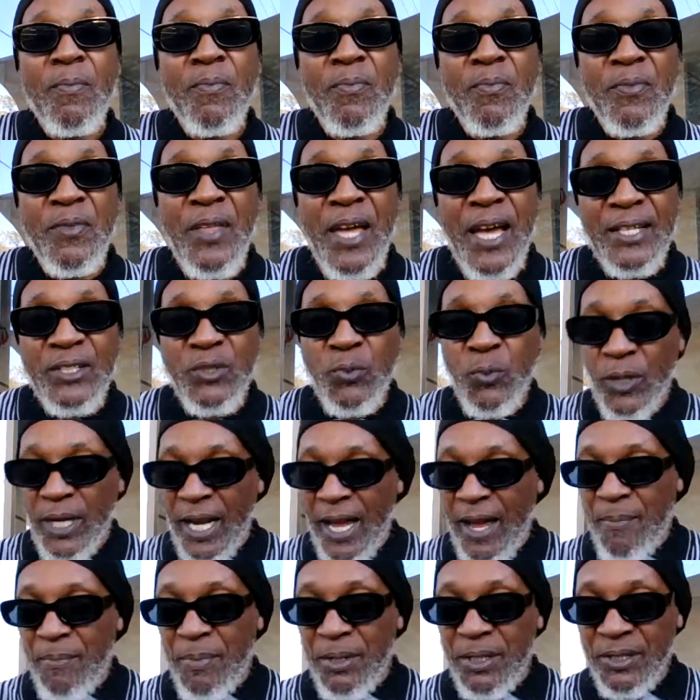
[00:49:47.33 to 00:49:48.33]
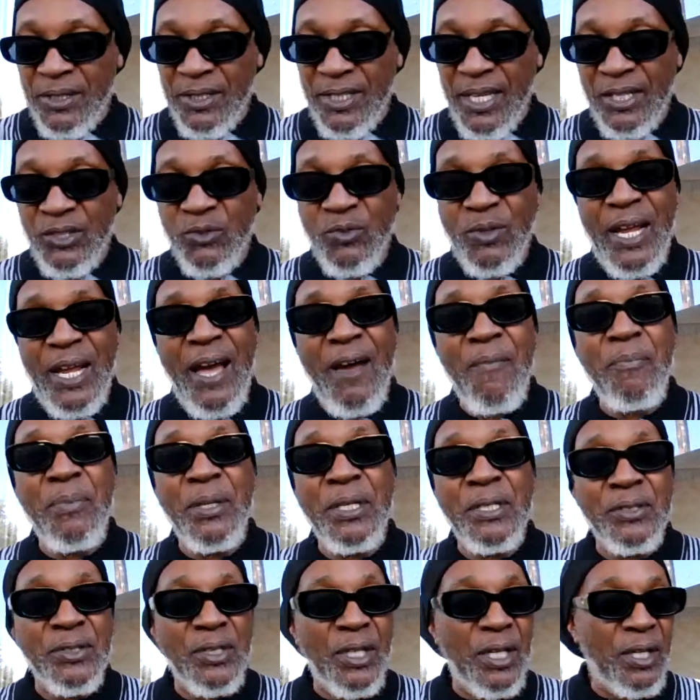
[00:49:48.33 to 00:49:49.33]
that's what I've
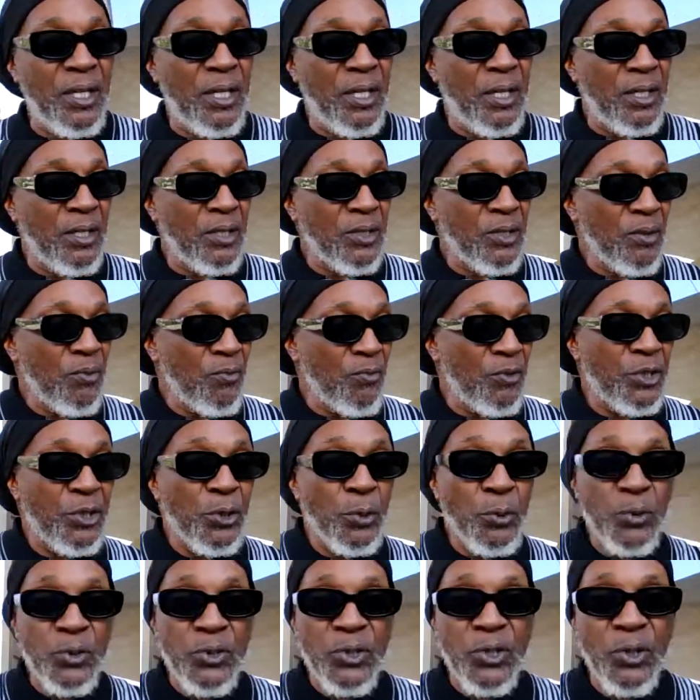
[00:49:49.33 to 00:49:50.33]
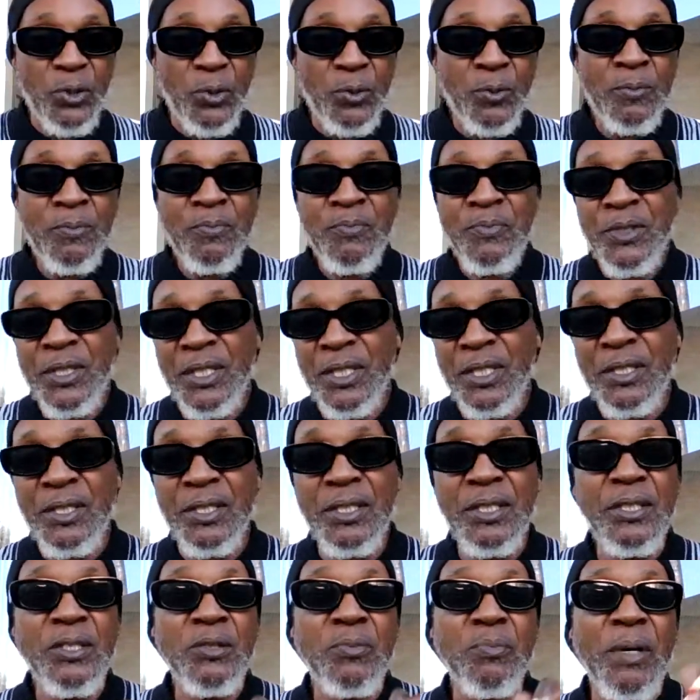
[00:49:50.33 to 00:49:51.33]
been reduced to, getting
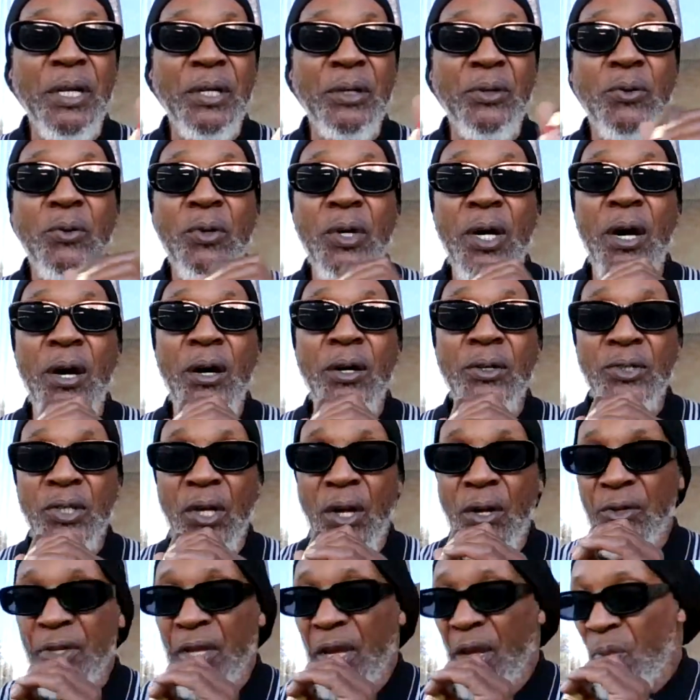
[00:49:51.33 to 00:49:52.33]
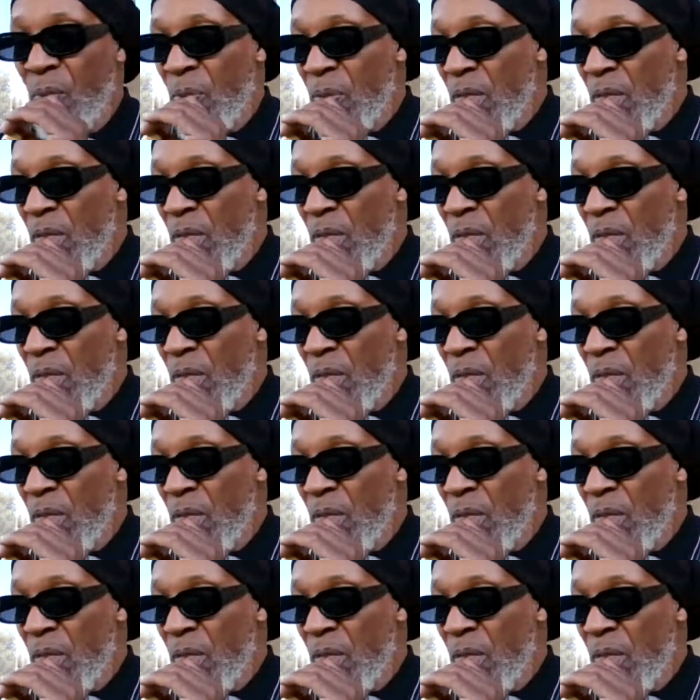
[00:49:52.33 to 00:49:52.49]
these medical calls all day.